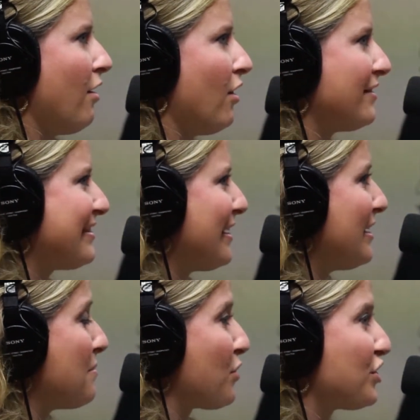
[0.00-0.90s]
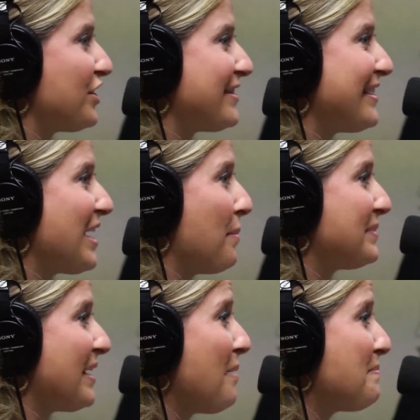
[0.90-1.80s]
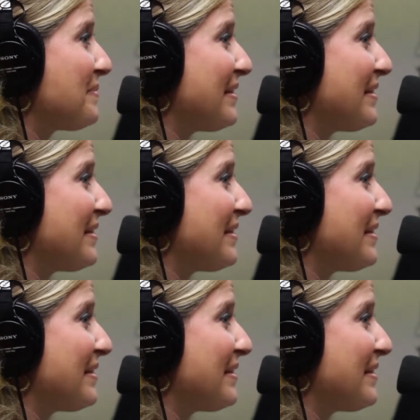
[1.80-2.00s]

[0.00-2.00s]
All of a sudden an emergency comes up.